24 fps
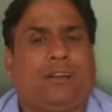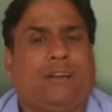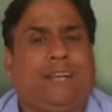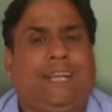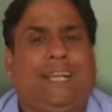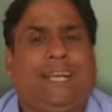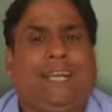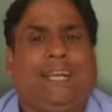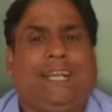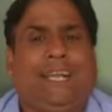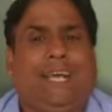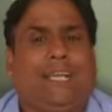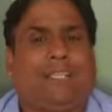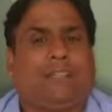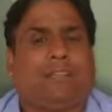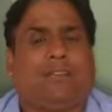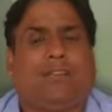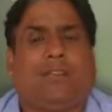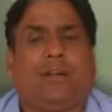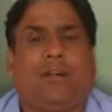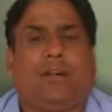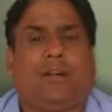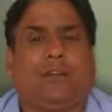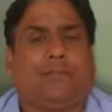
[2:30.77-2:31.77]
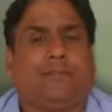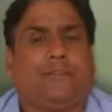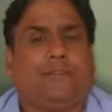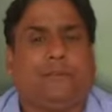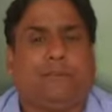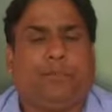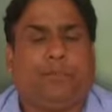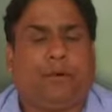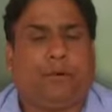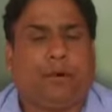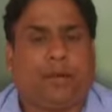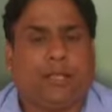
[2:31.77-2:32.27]
it has a lot of
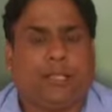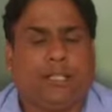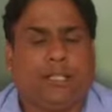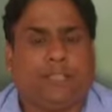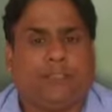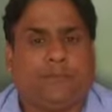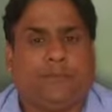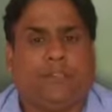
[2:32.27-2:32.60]
importance.